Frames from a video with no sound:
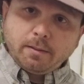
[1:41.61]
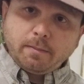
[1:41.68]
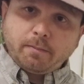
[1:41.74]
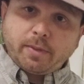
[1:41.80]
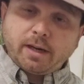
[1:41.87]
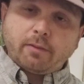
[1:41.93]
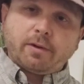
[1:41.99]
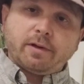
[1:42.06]

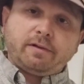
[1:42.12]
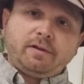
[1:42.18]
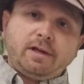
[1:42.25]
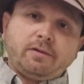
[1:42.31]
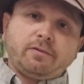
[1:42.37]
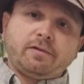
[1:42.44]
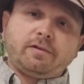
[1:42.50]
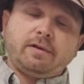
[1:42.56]
But what's
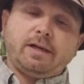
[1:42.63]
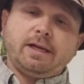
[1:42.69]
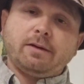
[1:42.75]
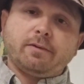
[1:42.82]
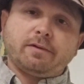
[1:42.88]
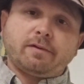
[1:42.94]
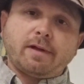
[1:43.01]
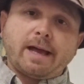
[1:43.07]
interesting
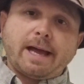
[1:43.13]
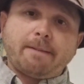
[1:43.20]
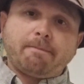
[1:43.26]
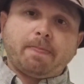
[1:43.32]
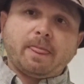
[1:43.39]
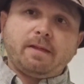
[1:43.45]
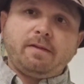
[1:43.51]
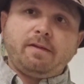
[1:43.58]
was that
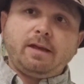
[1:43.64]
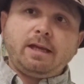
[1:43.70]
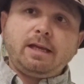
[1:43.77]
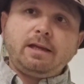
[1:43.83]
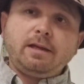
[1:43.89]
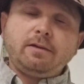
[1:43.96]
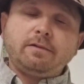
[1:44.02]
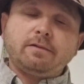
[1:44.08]

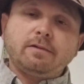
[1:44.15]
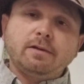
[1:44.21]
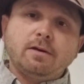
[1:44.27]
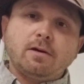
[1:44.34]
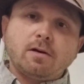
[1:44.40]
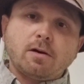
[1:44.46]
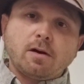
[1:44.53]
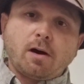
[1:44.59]
these
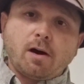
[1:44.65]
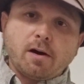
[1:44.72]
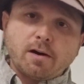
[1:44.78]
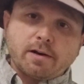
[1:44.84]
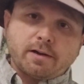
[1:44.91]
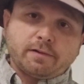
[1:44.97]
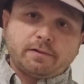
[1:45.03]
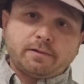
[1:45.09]

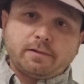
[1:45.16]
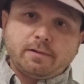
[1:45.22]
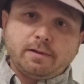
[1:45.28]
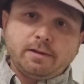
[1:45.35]
artists